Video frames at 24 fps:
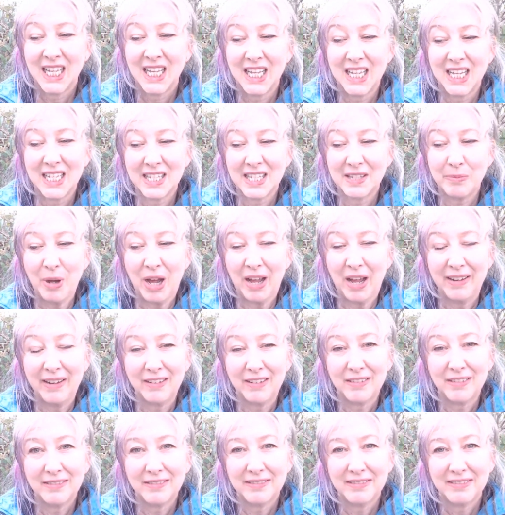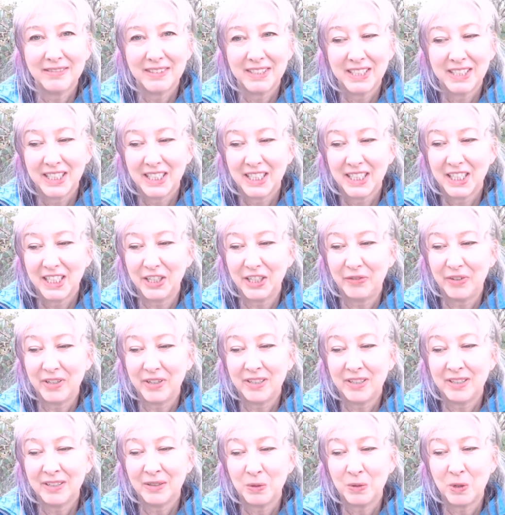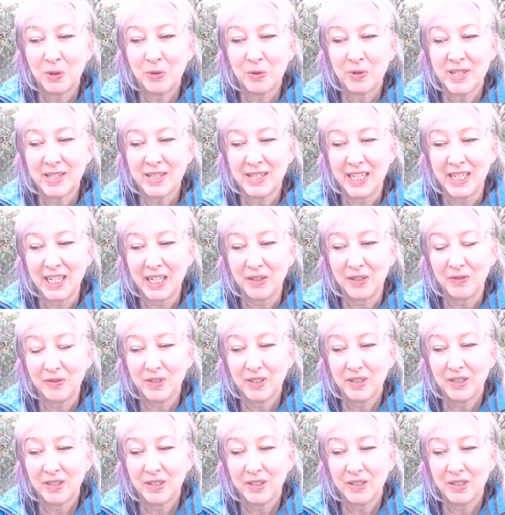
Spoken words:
A smile, given or received,